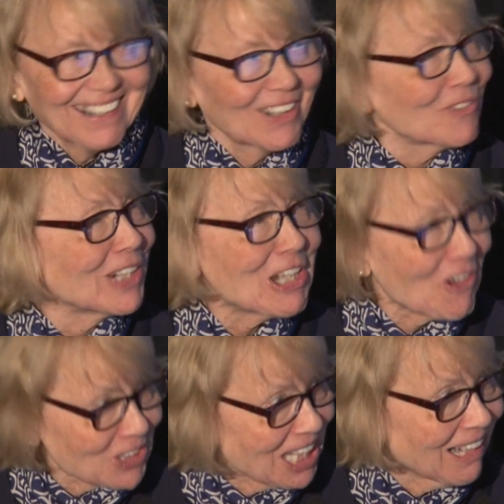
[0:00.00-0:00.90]
We know
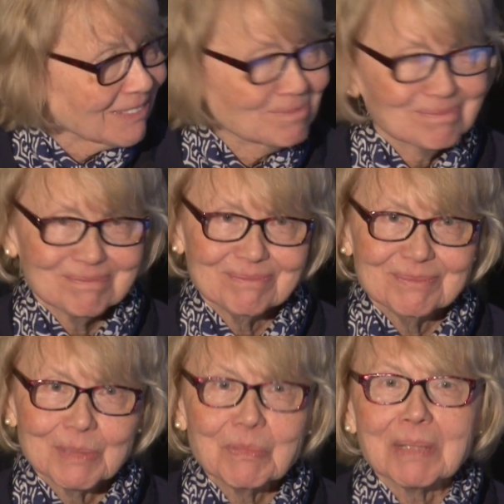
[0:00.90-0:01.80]
a lot.
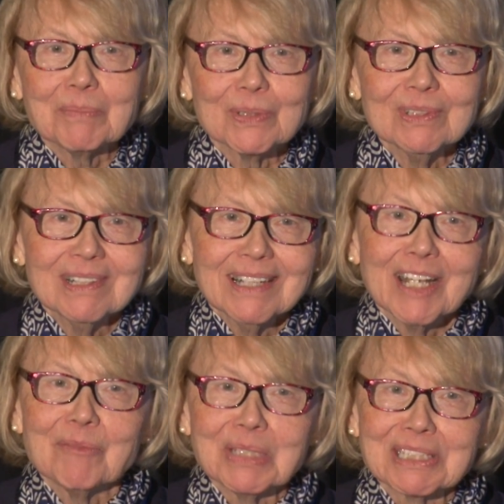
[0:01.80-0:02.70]
People
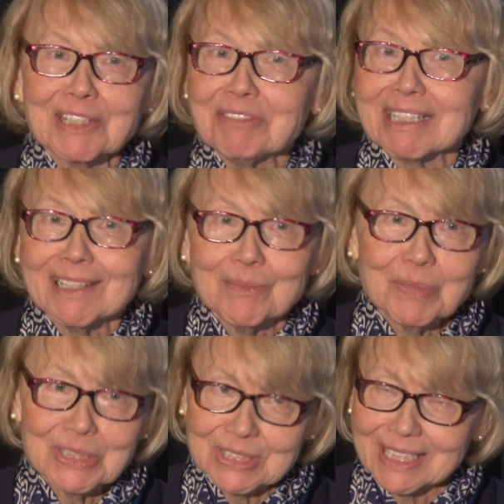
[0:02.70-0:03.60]
have been living in
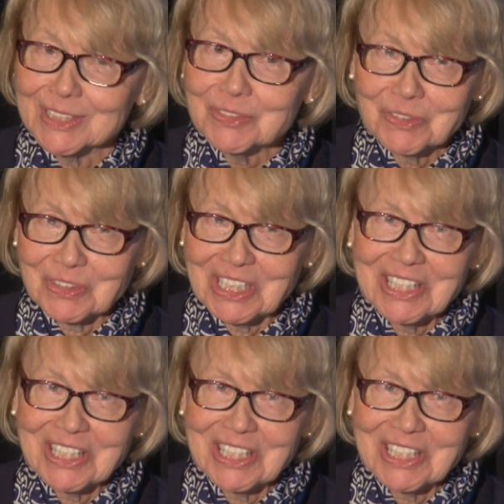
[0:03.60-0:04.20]
buildings for